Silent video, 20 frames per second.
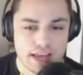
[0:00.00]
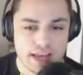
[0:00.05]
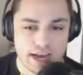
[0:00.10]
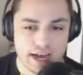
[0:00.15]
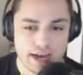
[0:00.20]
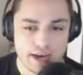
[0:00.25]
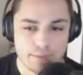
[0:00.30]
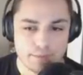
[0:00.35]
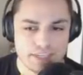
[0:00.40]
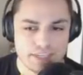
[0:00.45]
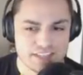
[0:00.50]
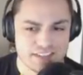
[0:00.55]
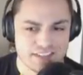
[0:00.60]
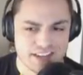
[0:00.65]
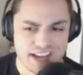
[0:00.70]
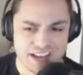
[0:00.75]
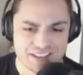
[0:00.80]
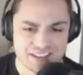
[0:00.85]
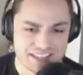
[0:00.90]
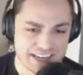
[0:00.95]
Um, decent
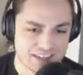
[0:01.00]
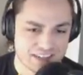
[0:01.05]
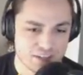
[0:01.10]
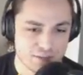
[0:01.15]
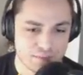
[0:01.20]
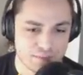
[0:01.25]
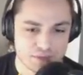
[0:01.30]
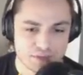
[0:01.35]
contact numbers